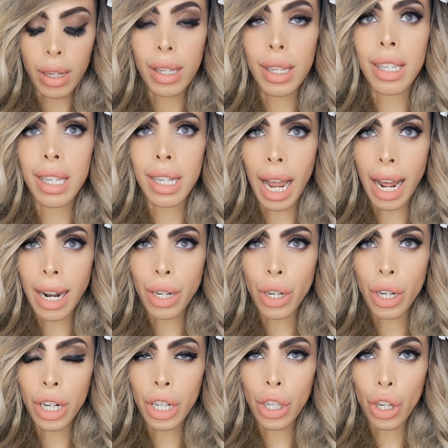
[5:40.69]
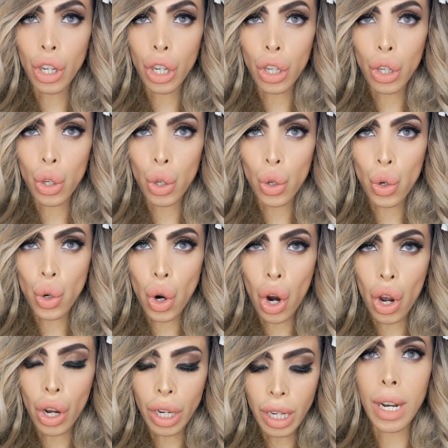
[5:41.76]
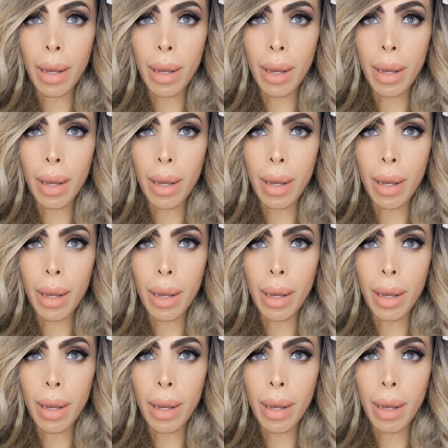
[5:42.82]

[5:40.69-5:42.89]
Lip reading: Standard, strong,